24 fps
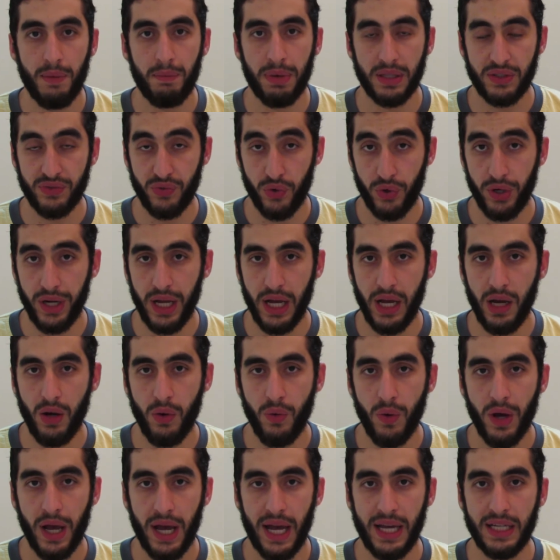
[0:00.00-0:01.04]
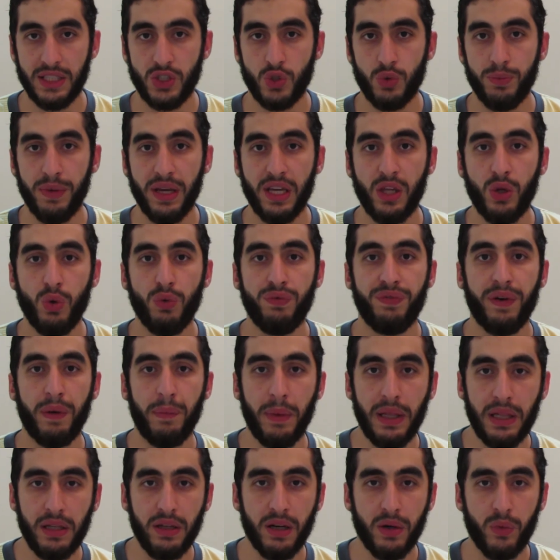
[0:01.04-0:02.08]
But for now, and to make you
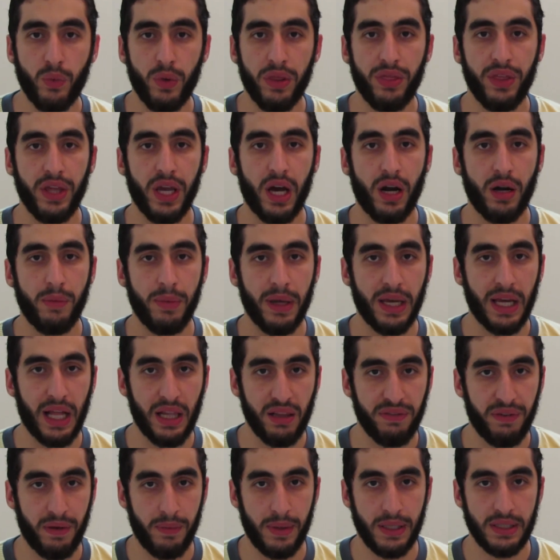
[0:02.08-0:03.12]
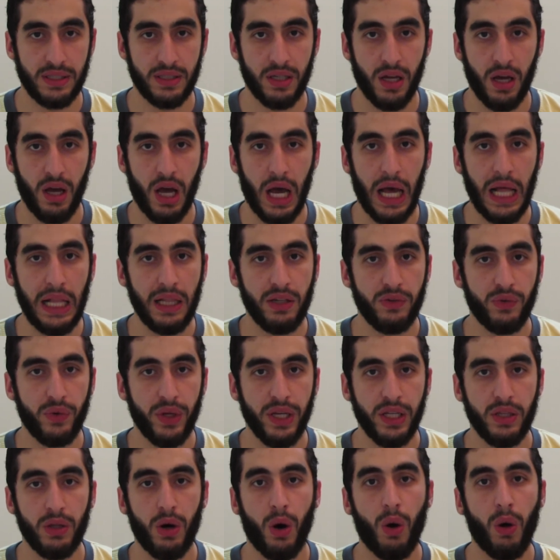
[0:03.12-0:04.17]
familiar with the Arabic alphabet, I'll
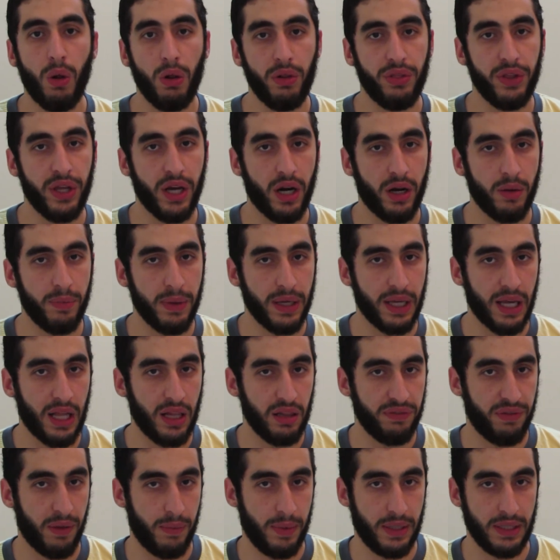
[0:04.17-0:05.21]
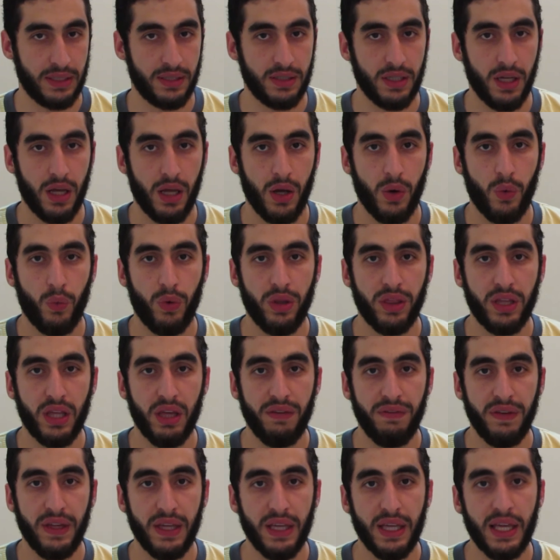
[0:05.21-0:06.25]
read all the Arabic alphabet with
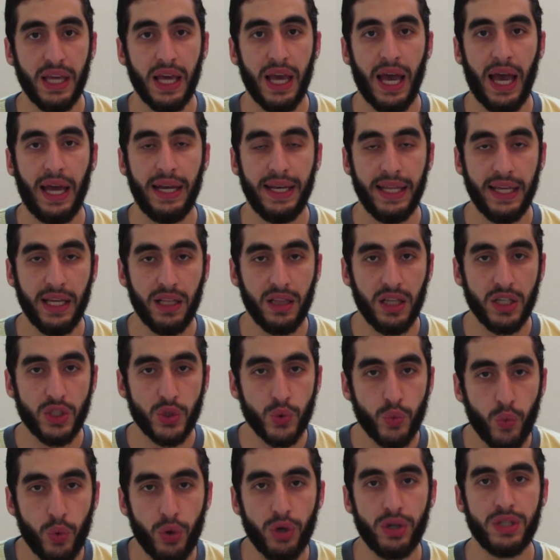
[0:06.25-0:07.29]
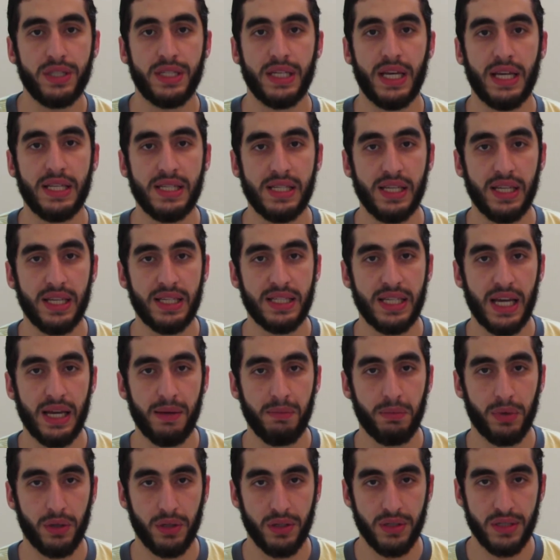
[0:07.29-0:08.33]
giving an English word as an
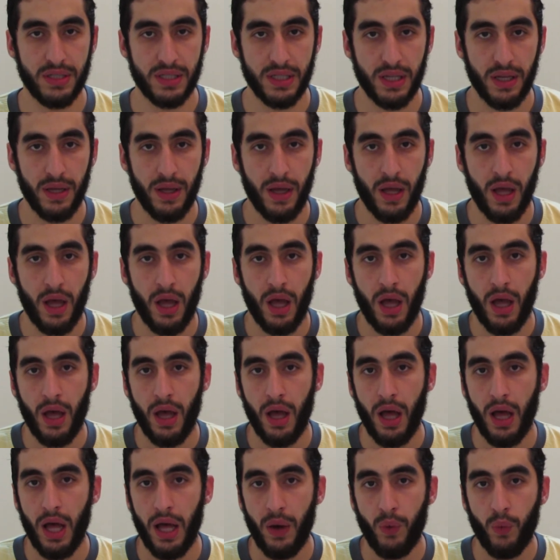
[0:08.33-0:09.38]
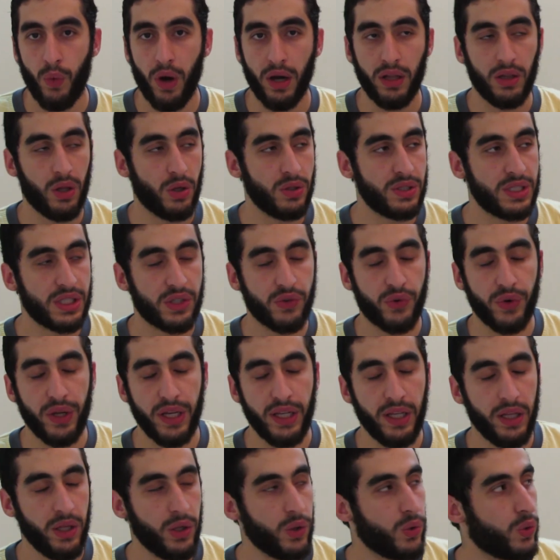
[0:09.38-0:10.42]
example, while on
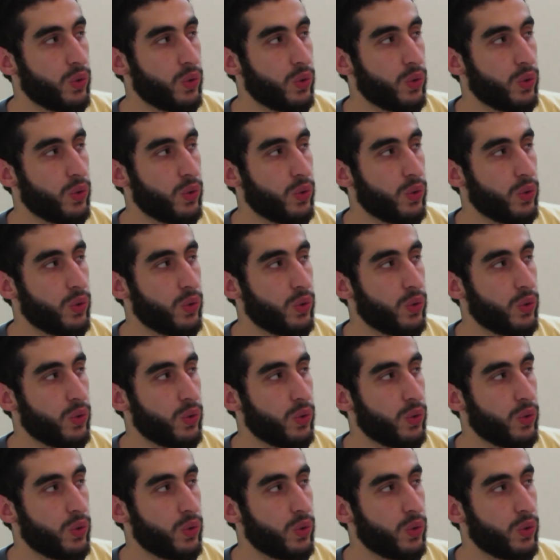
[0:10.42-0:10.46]
screen